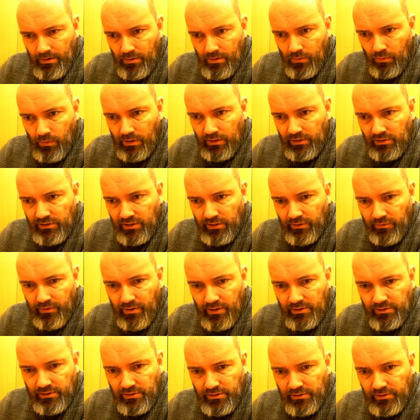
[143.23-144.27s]
White
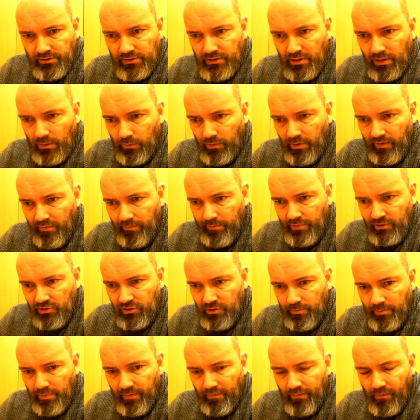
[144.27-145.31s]
centralizes, and we have
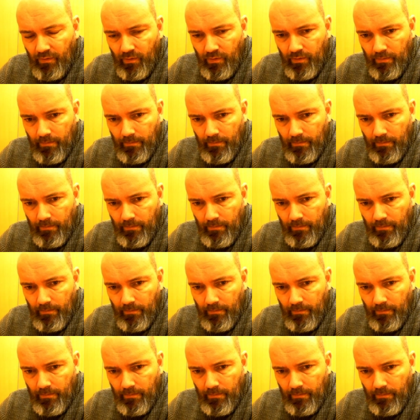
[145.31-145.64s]
bishop b4.